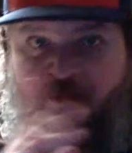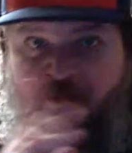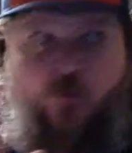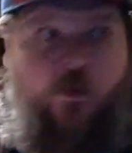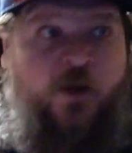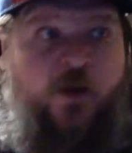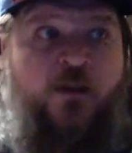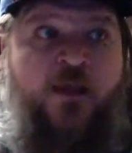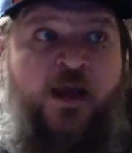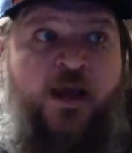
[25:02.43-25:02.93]

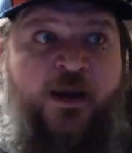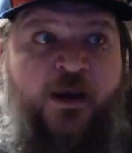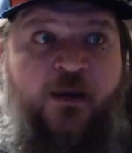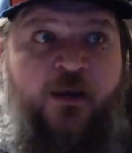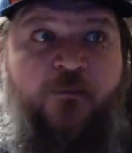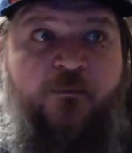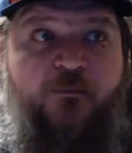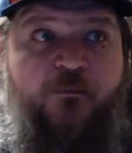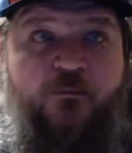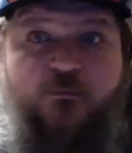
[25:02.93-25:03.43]
one
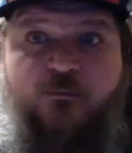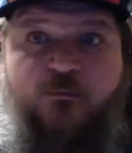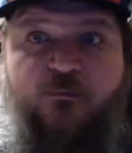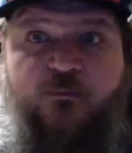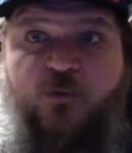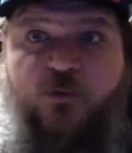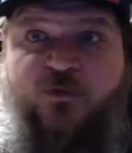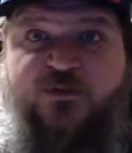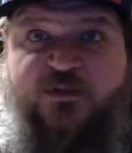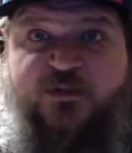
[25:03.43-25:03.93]
lineup
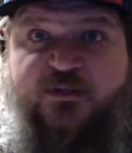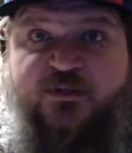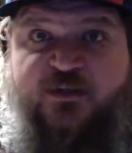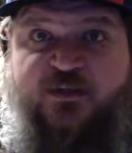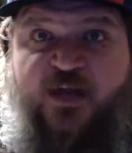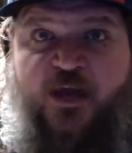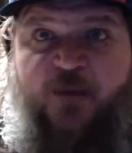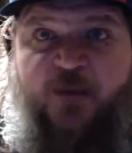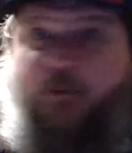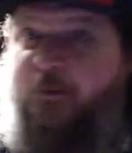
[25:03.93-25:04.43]
most of the
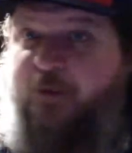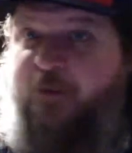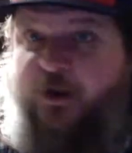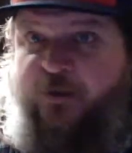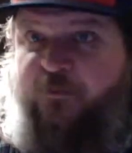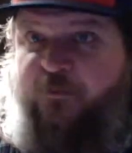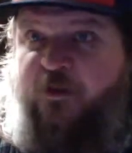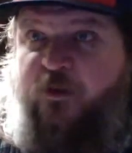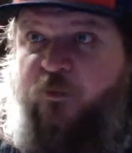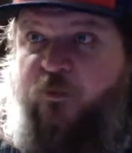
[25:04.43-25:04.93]
time. I'm going
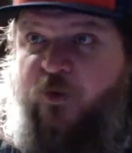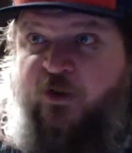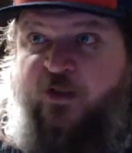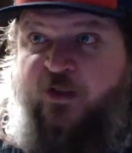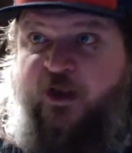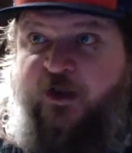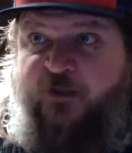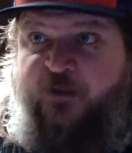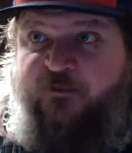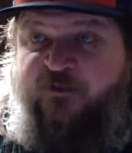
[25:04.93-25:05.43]
to play one
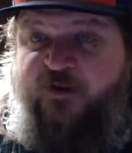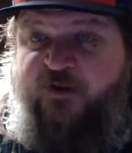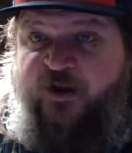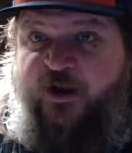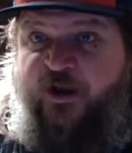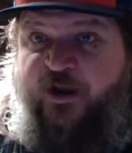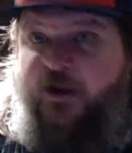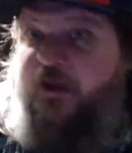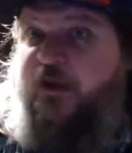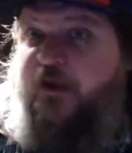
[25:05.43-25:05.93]
lineup
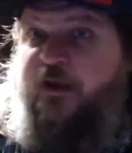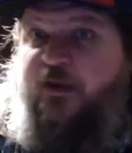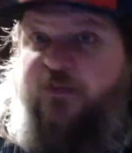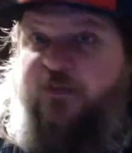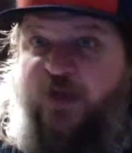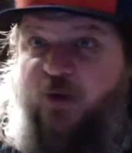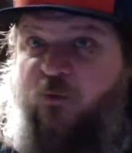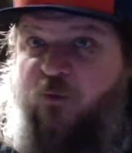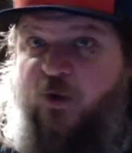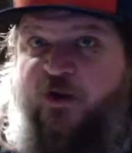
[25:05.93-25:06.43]
today.
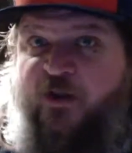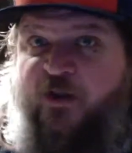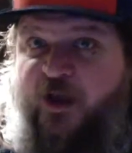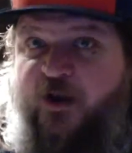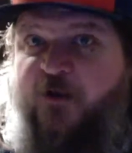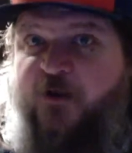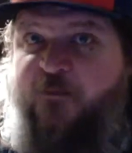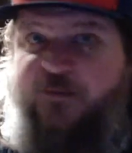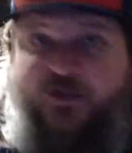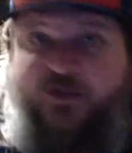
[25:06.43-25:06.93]
That one
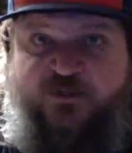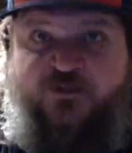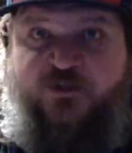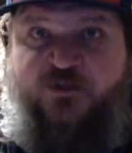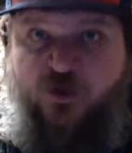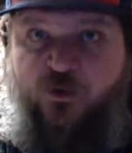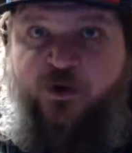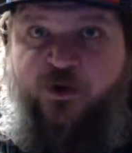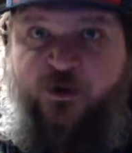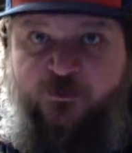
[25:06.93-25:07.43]
lineup is
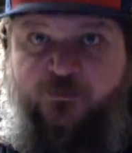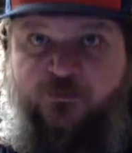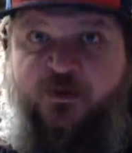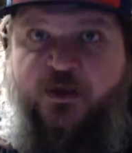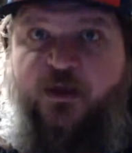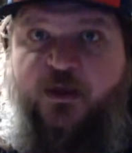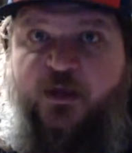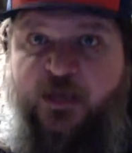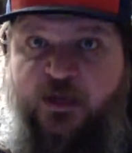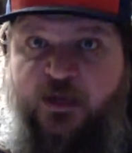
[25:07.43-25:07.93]
going to
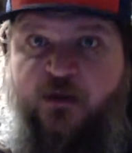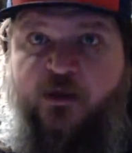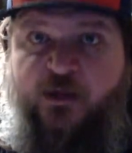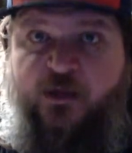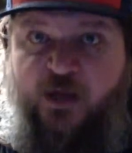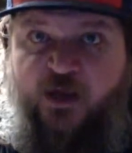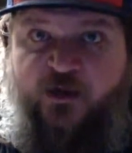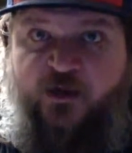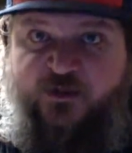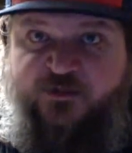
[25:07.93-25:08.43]
be
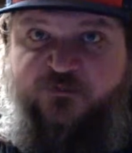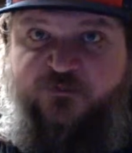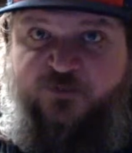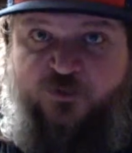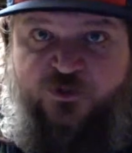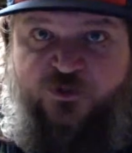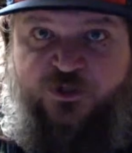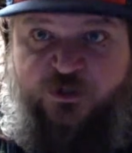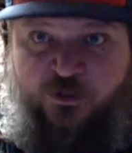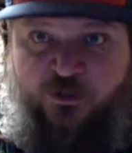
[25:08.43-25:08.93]
Giannis,
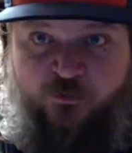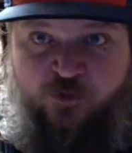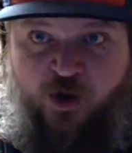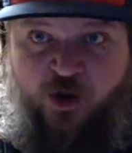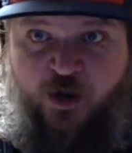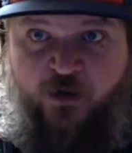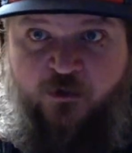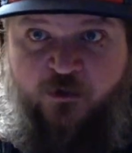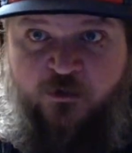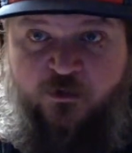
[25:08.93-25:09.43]
Vooch, and
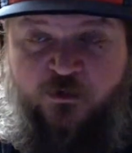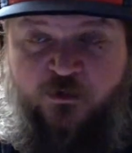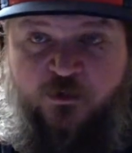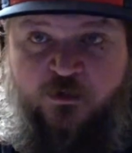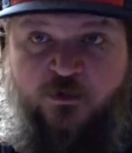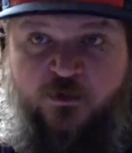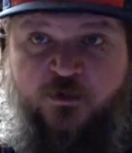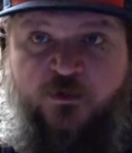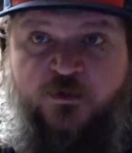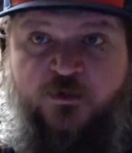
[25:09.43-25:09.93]
LeBron.
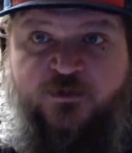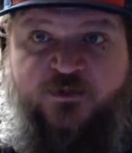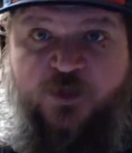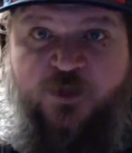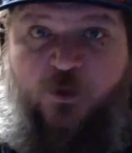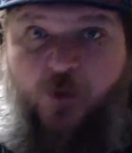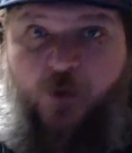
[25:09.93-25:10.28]
So